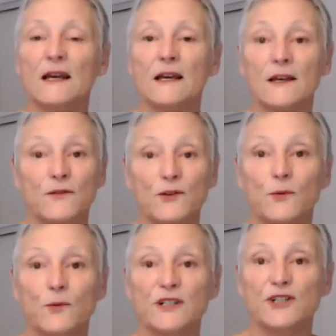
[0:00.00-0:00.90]
If you
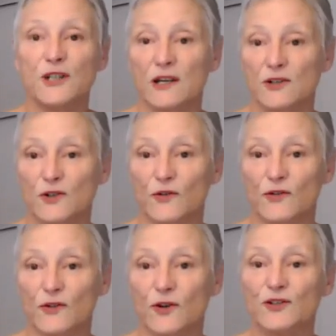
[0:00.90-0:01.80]
wish, you can use
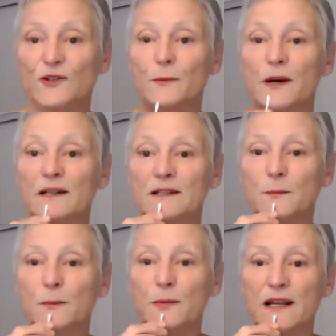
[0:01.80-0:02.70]
a cotton bud,
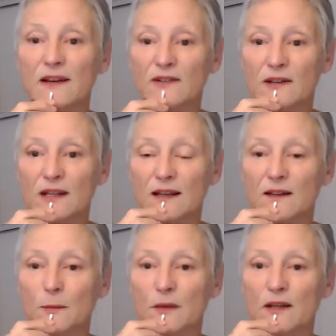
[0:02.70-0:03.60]
place it in
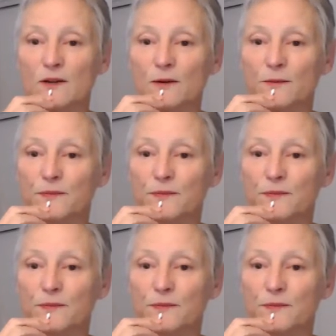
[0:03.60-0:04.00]
the middle